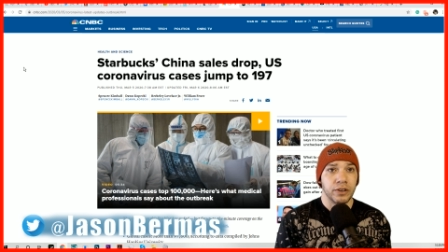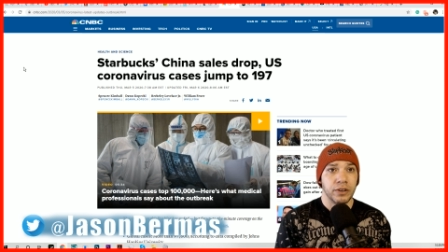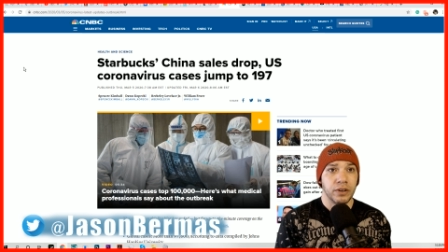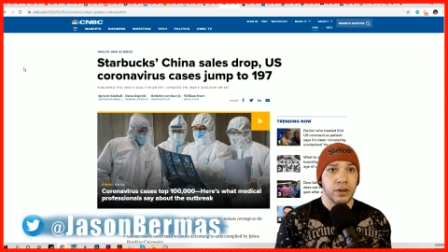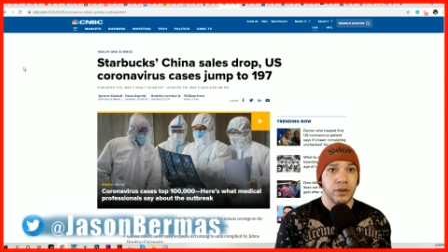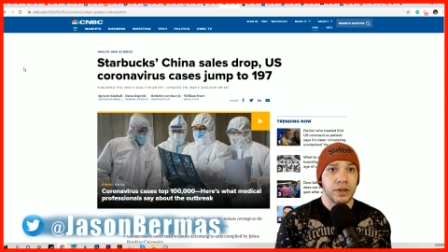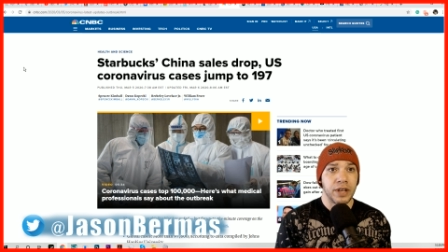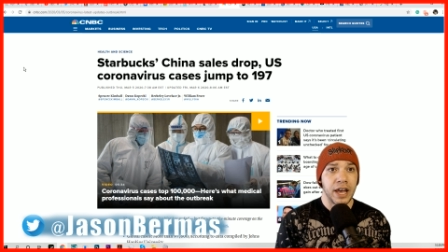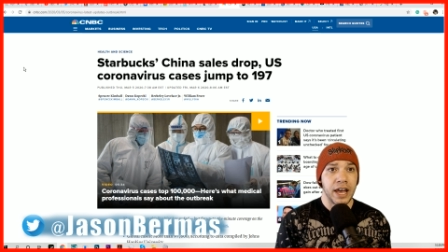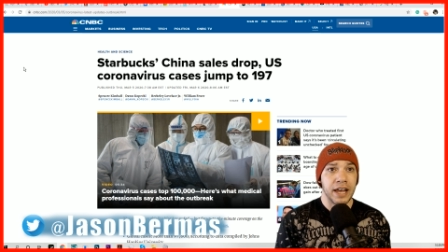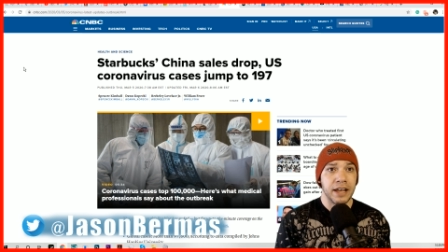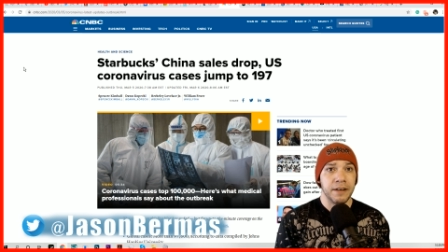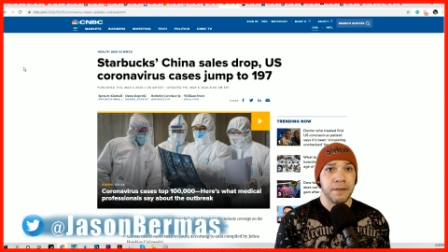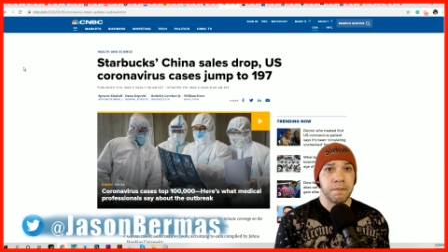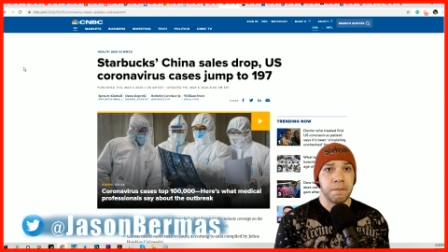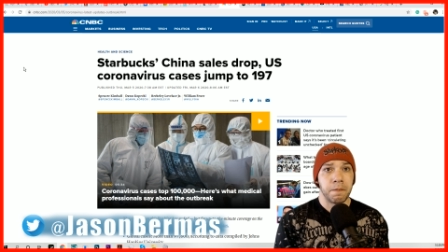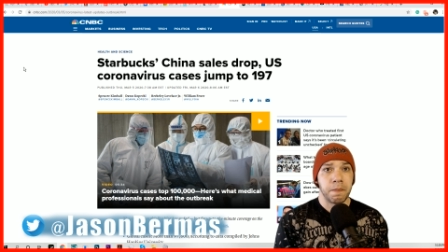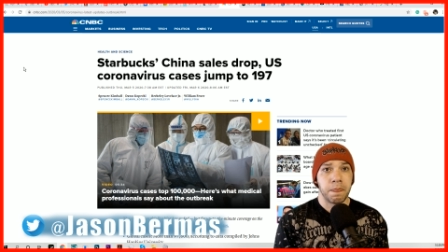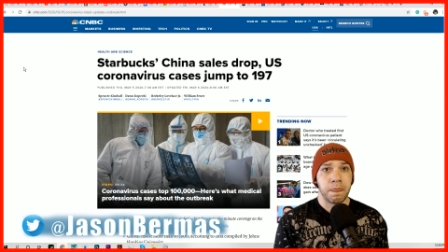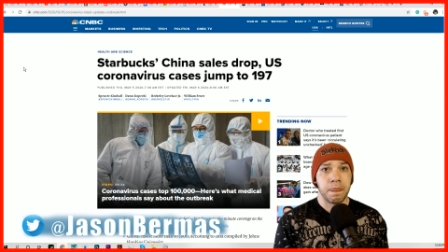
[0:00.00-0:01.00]
Okay,
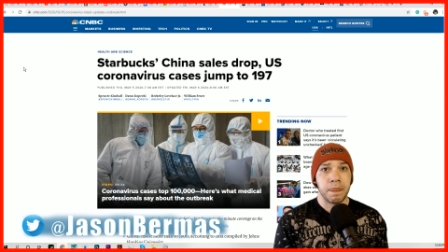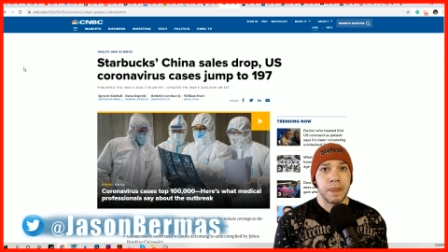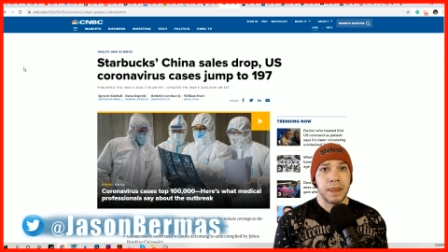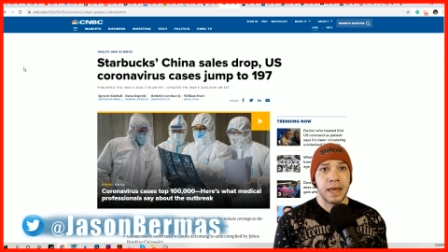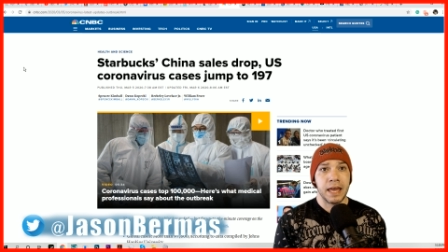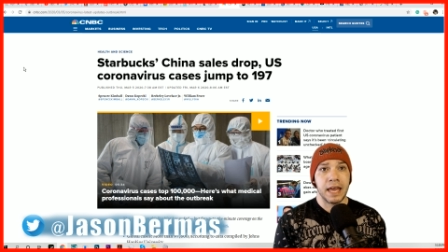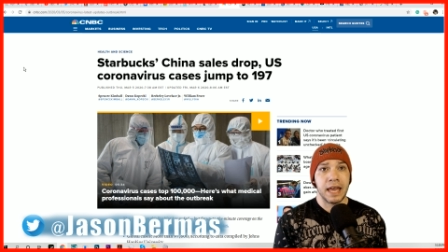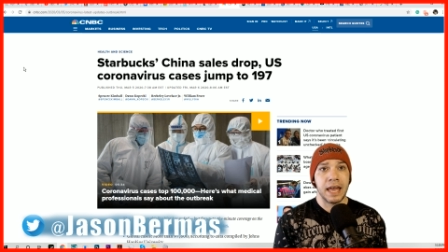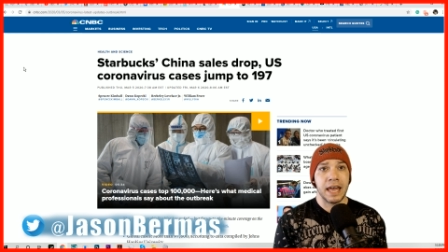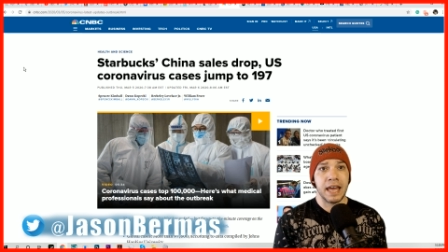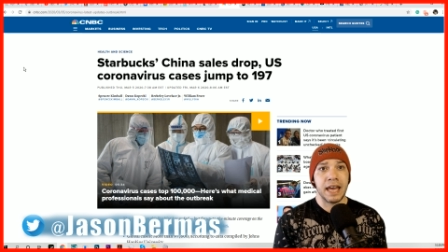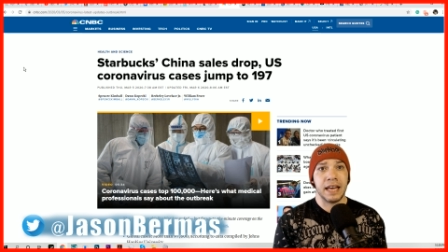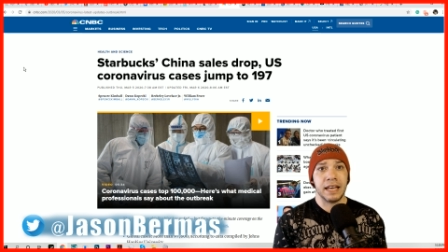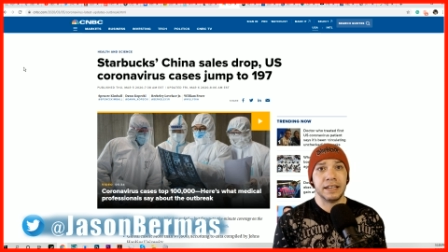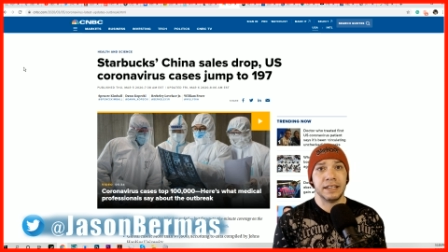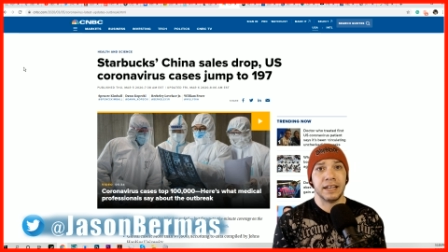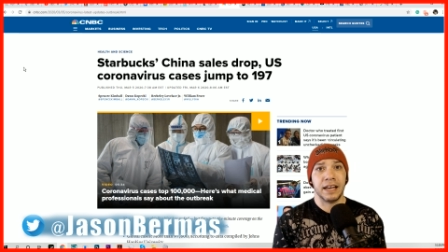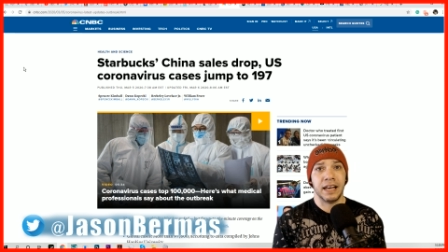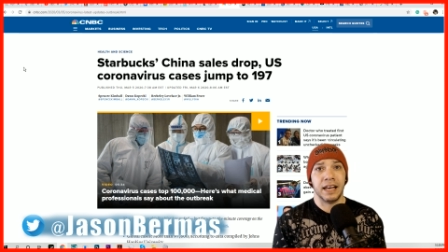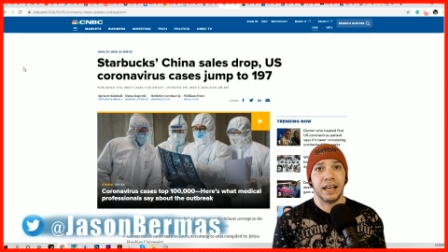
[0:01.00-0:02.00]
and
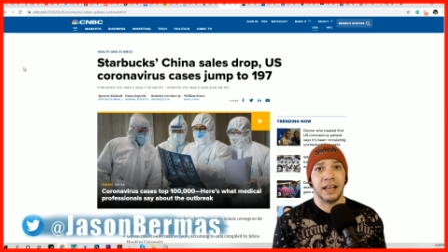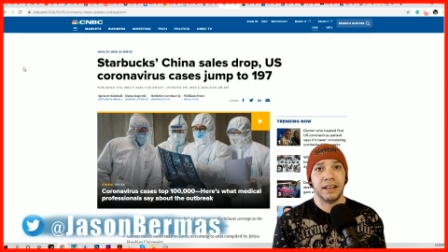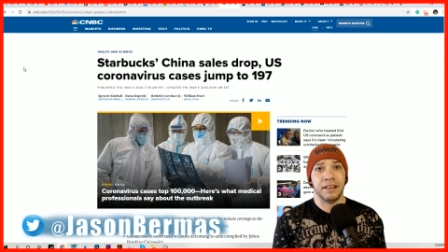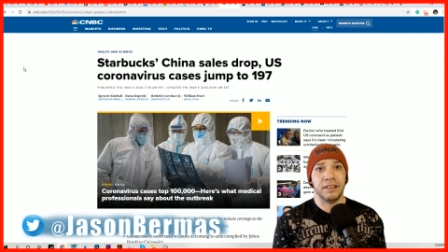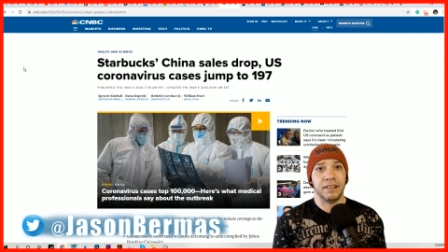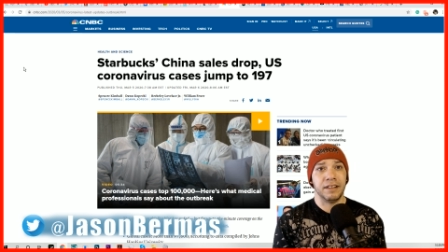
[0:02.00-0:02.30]
the